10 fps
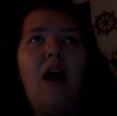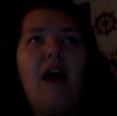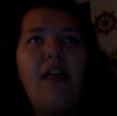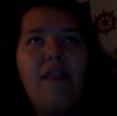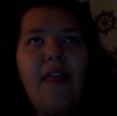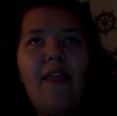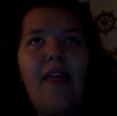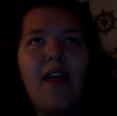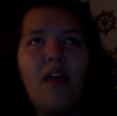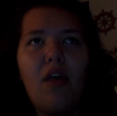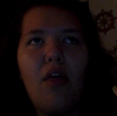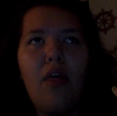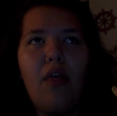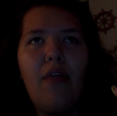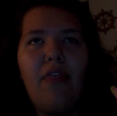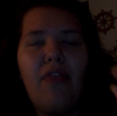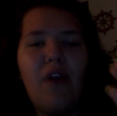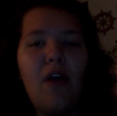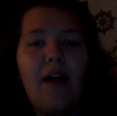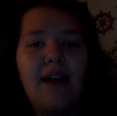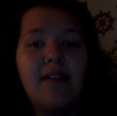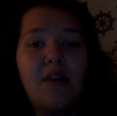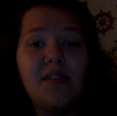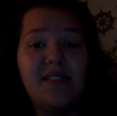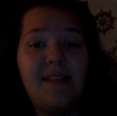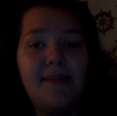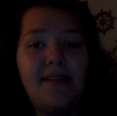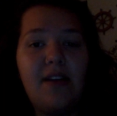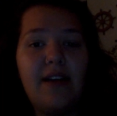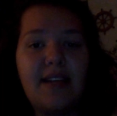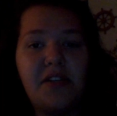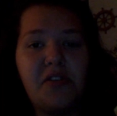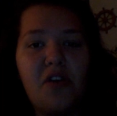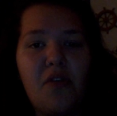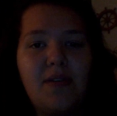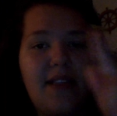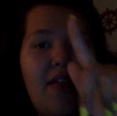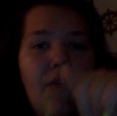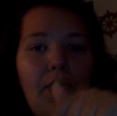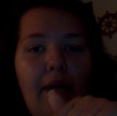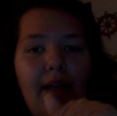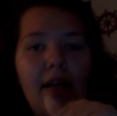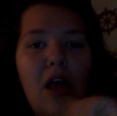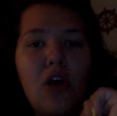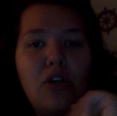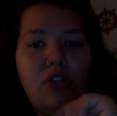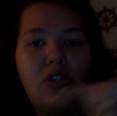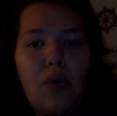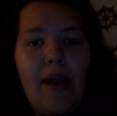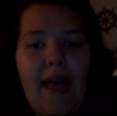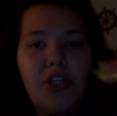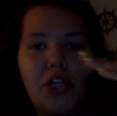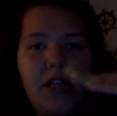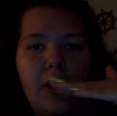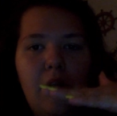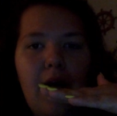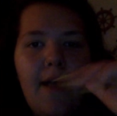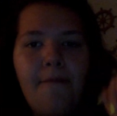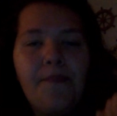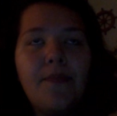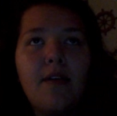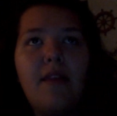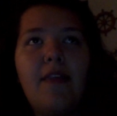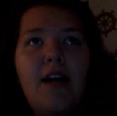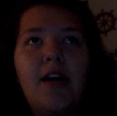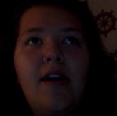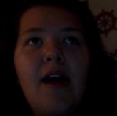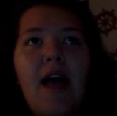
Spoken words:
I think they like theorized that it was a cemetery because as you saw, there was like that little like Stonehenge looking little hut there.